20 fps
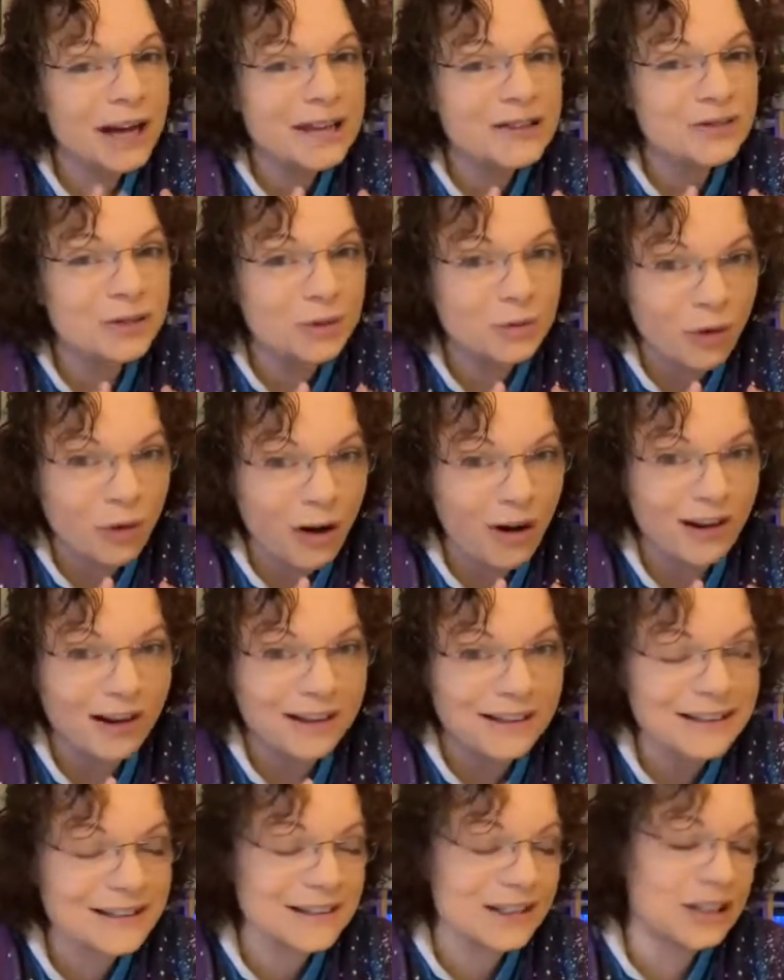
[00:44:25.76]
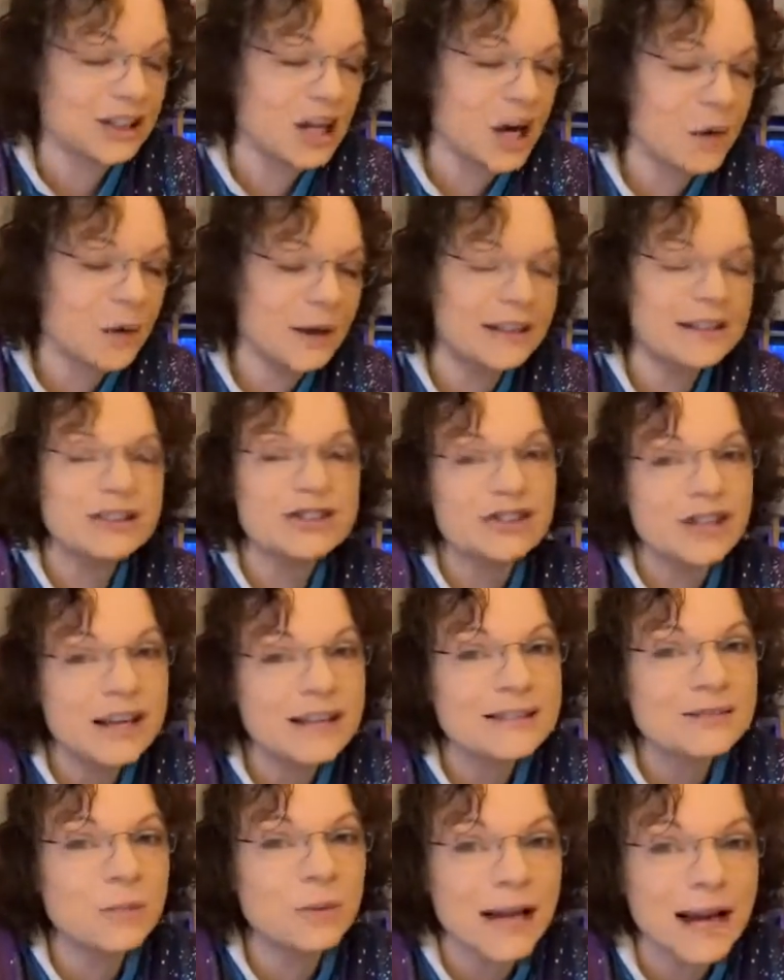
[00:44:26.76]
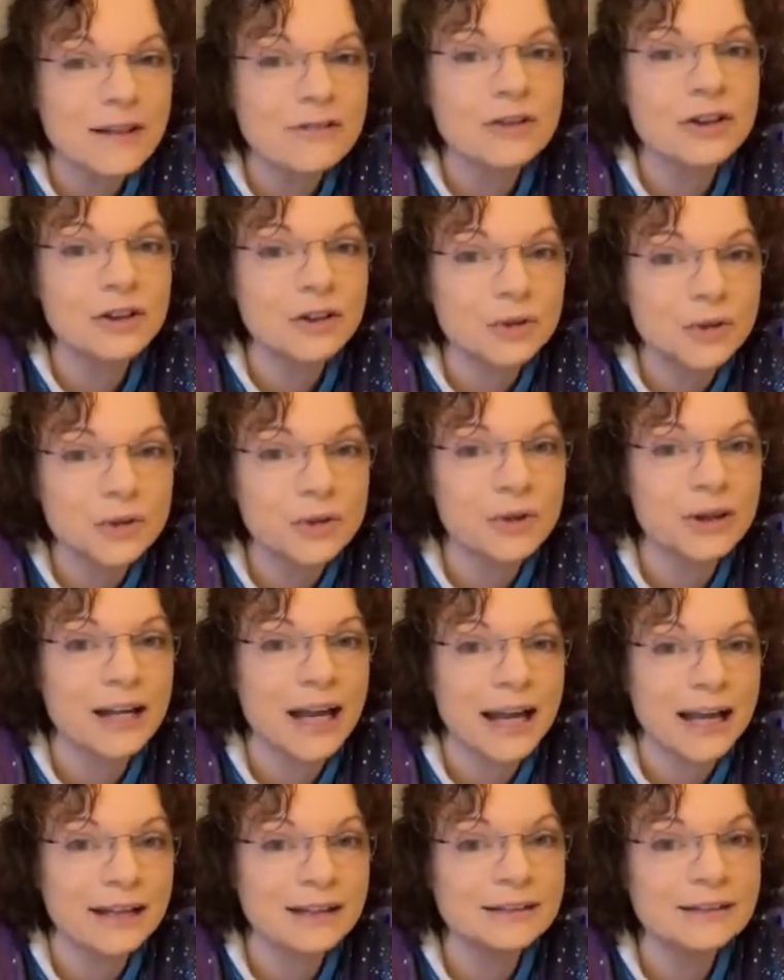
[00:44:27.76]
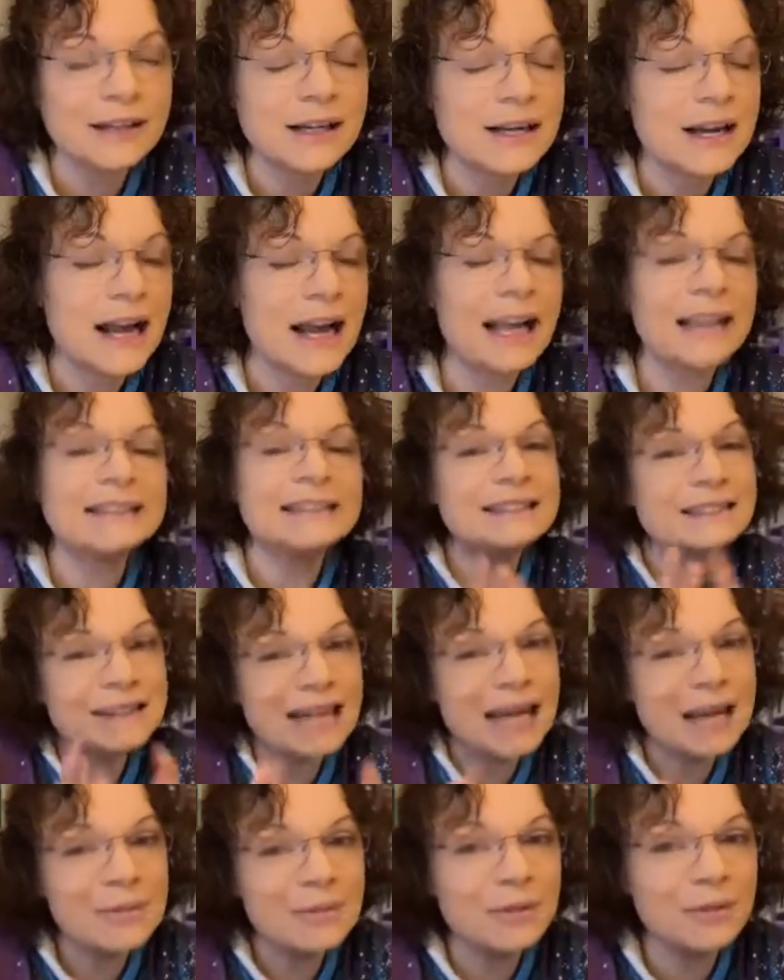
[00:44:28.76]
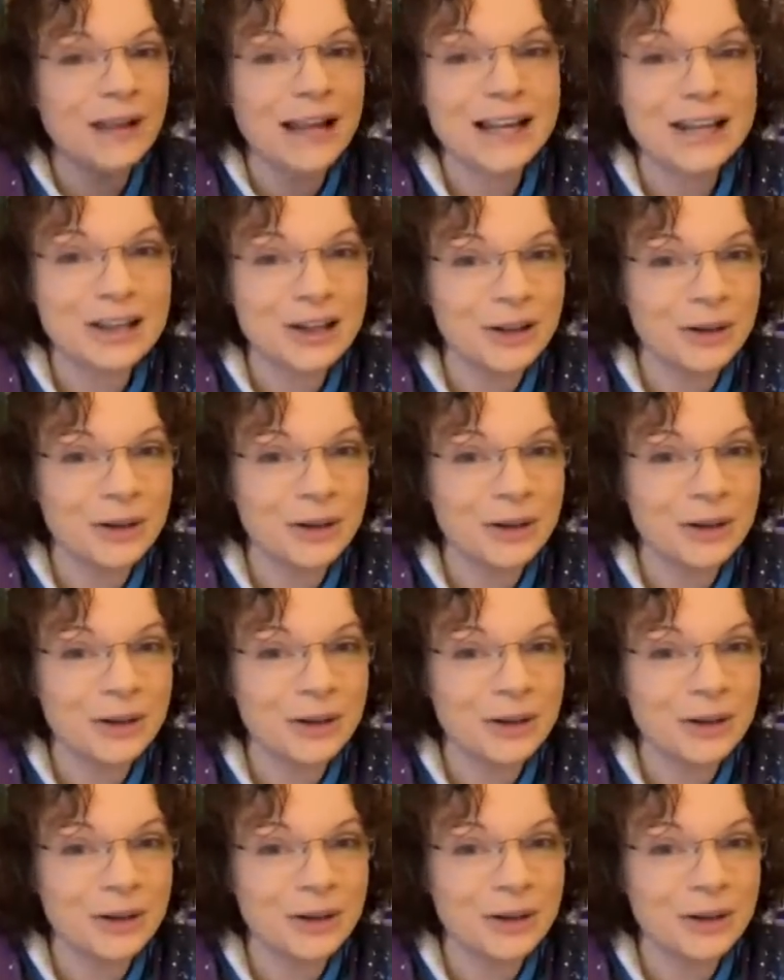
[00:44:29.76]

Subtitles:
And same like your personality, there's no right or wrong in you.